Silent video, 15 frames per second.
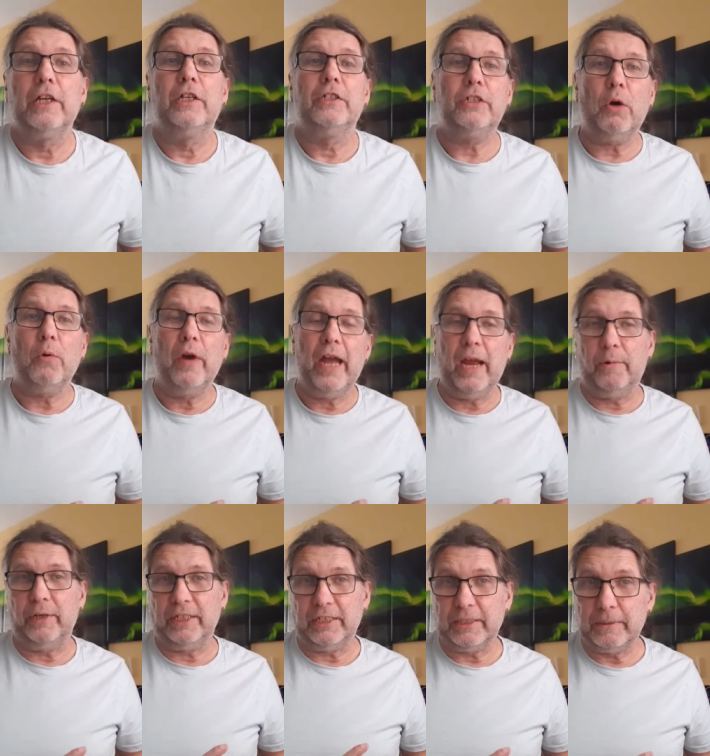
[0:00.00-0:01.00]
So
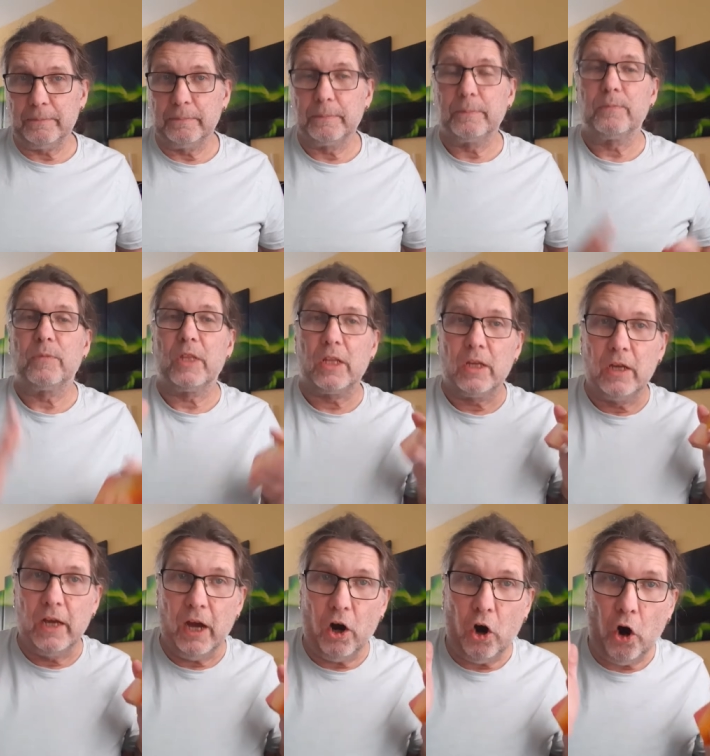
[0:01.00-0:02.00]
Aries,
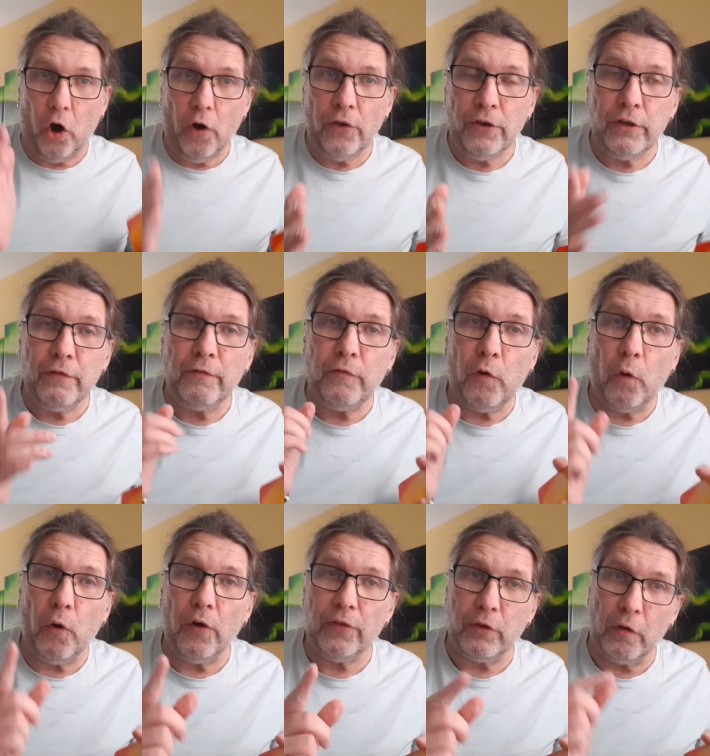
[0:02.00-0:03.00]
on the
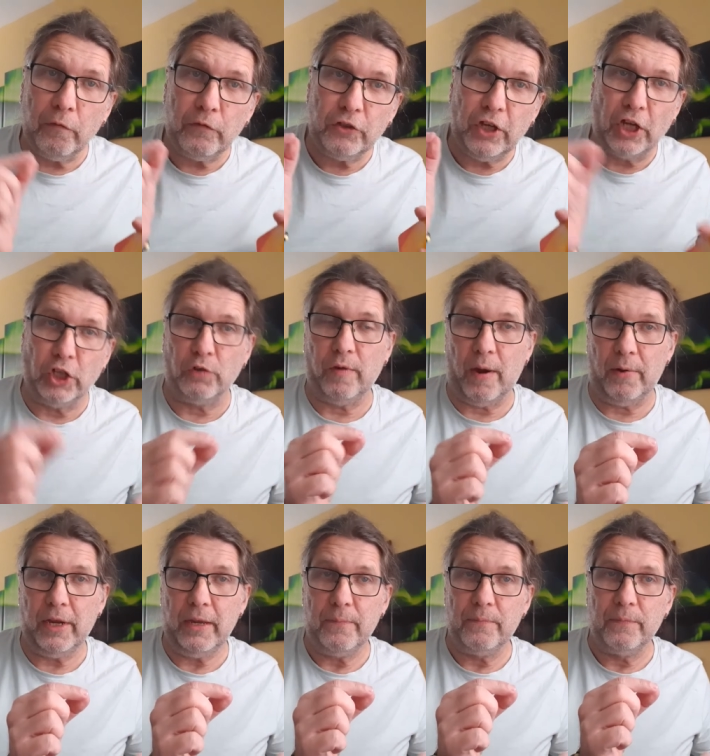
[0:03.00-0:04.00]
fourth of
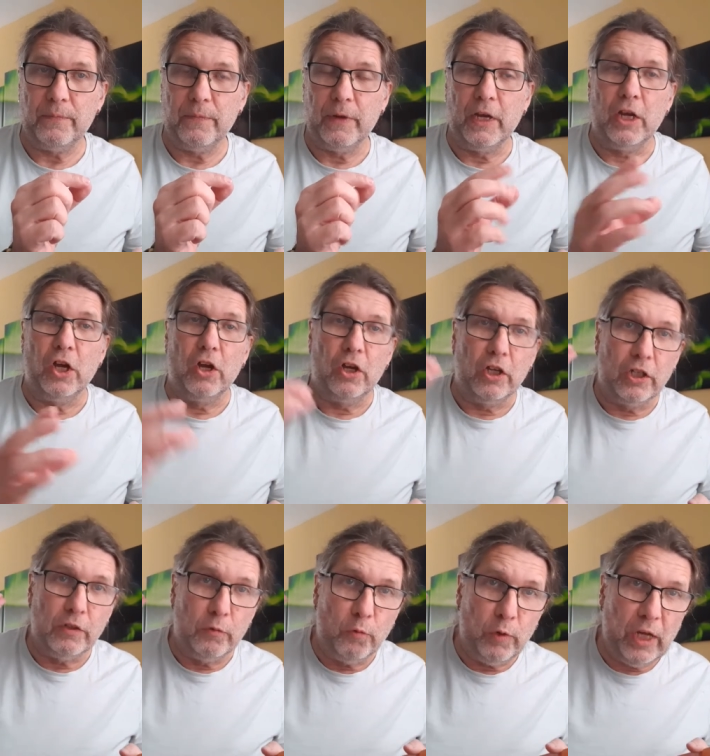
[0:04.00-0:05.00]
January,
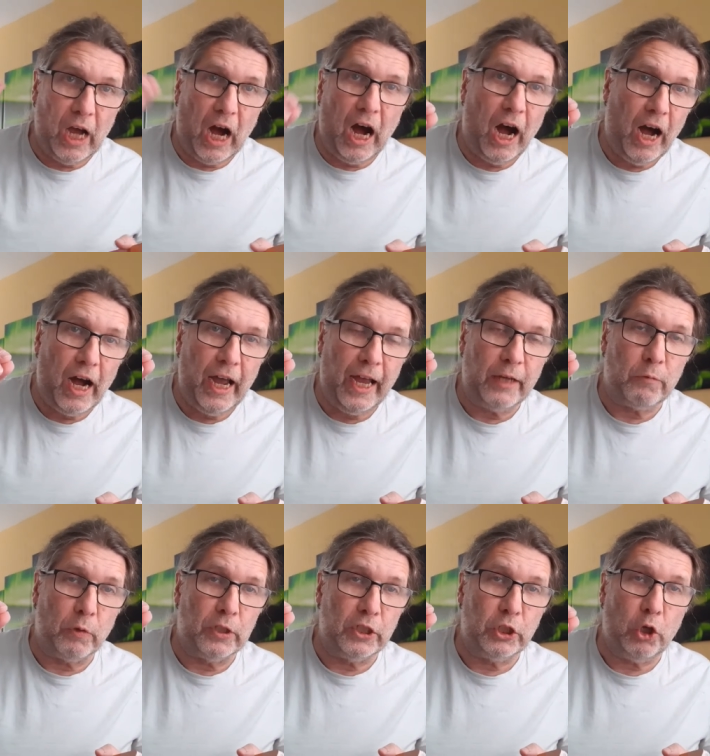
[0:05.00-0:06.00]
we are at
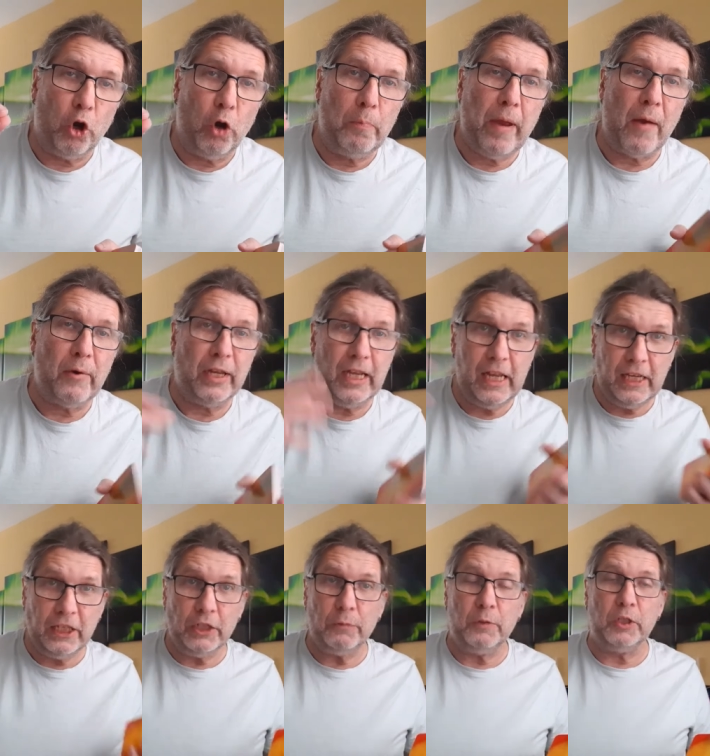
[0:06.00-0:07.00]
what is called
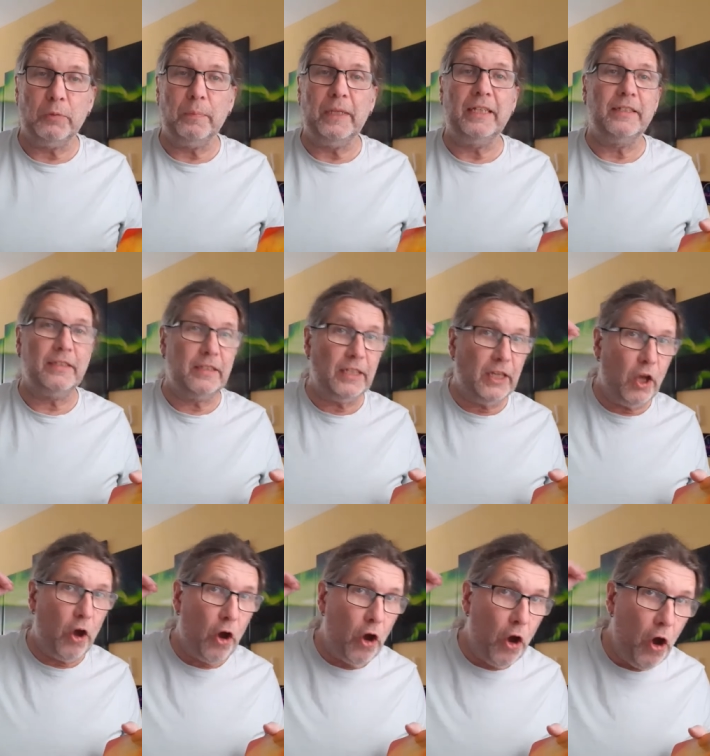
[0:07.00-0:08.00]
perihelion, which means the
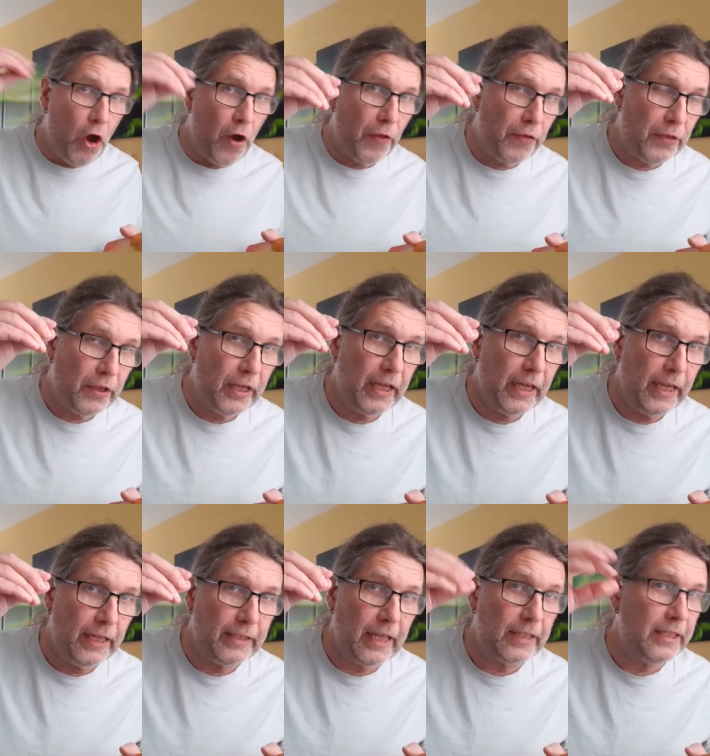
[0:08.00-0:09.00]
Earth
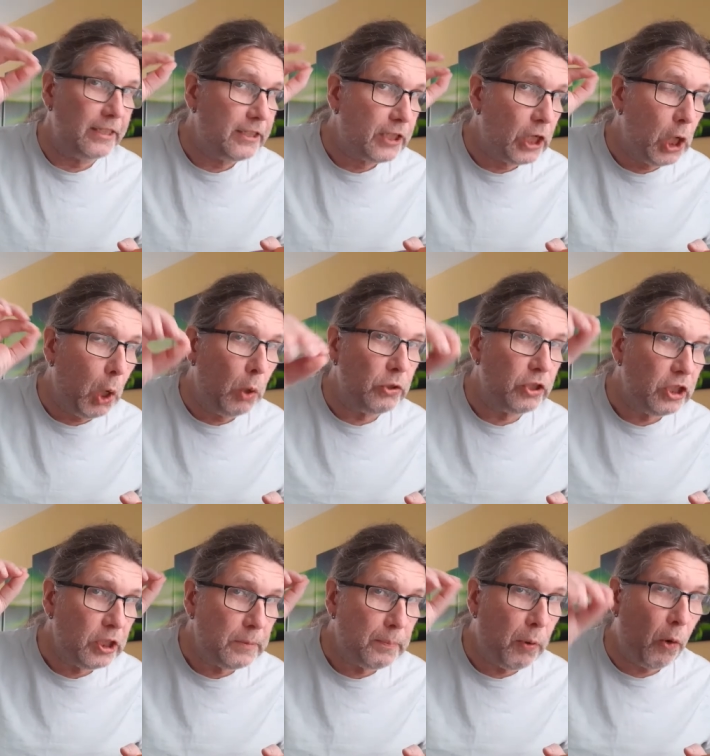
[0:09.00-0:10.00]
is at its
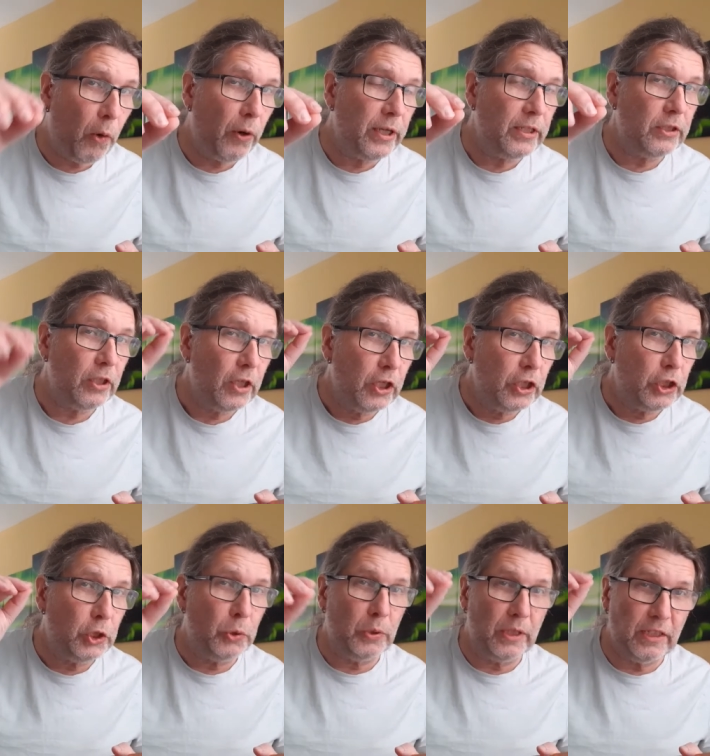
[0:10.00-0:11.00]
closest point
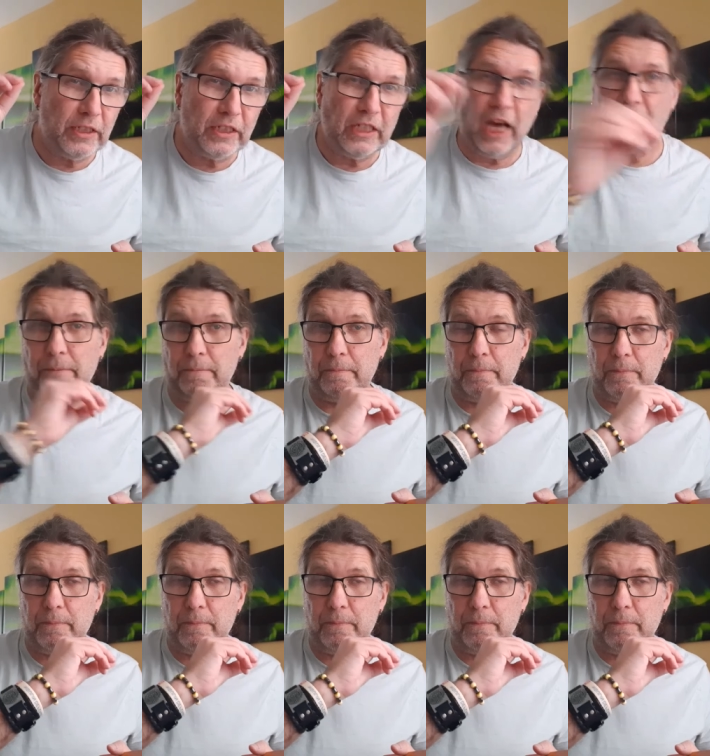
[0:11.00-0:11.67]
to the Sun.